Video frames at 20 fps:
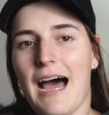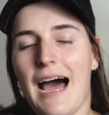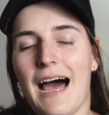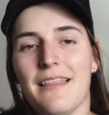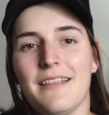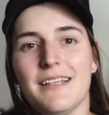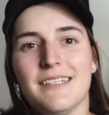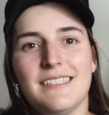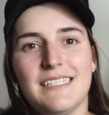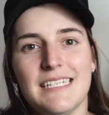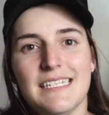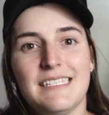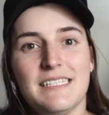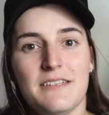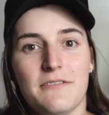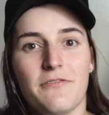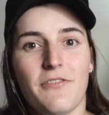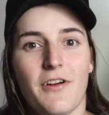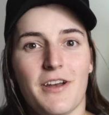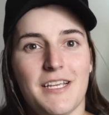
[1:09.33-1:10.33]
that sits
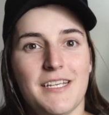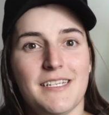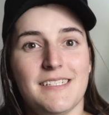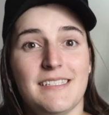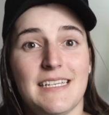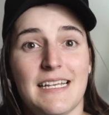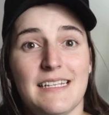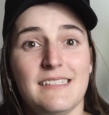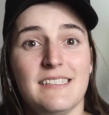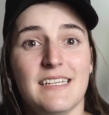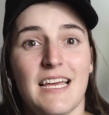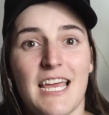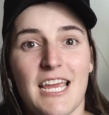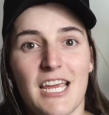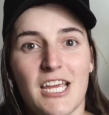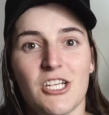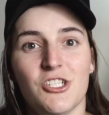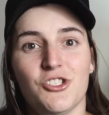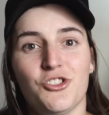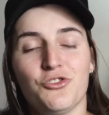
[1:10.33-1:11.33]
in front of your sensor
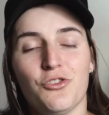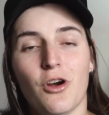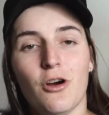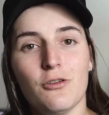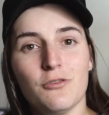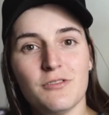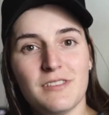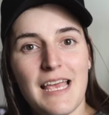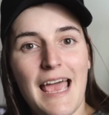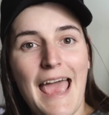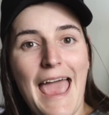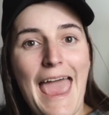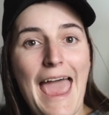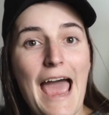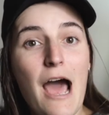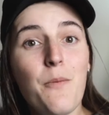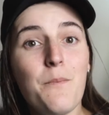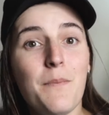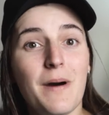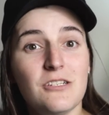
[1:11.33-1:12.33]
and controls
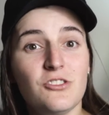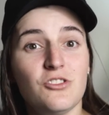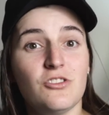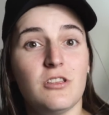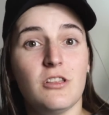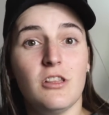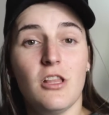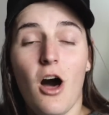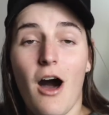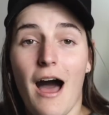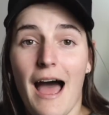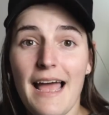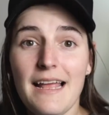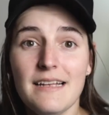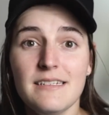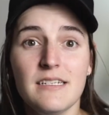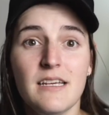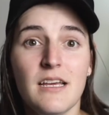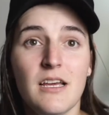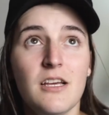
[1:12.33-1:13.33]
how much
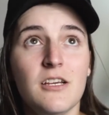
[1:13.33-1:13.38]
light,